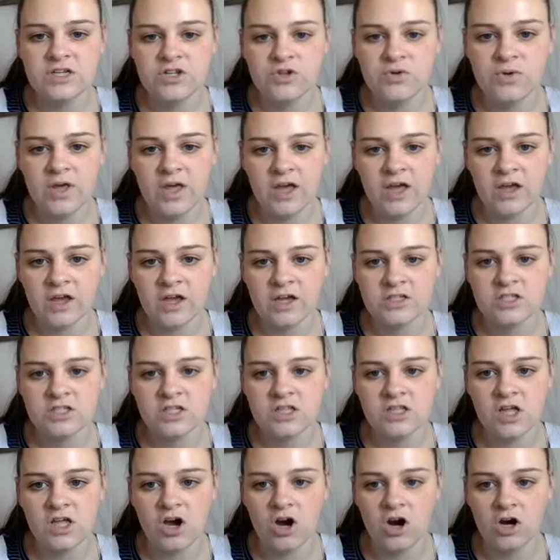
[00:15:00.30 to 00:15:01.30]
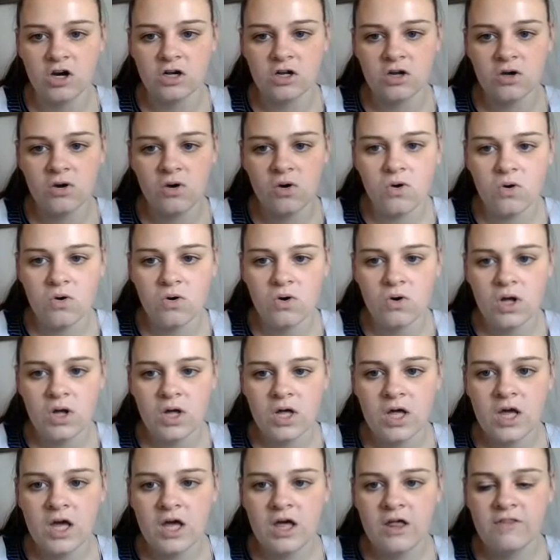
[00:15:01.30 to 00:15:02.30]
you can't get to the article,
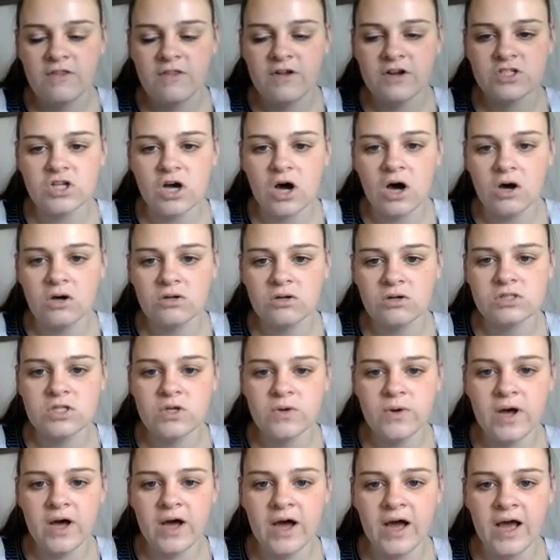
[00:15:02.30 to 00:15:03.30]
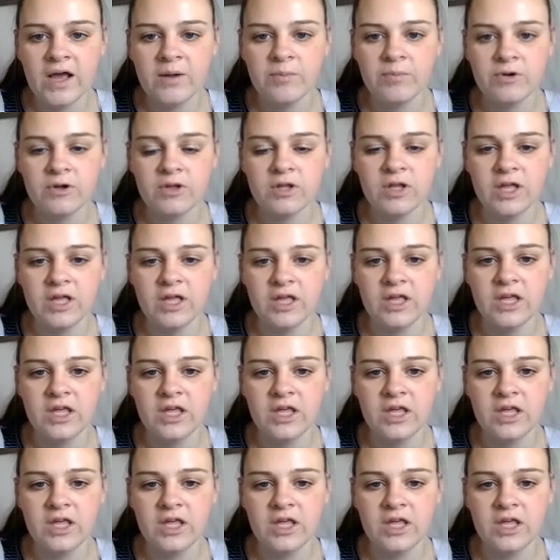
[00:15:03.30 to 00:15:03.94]
there's also a hyperlink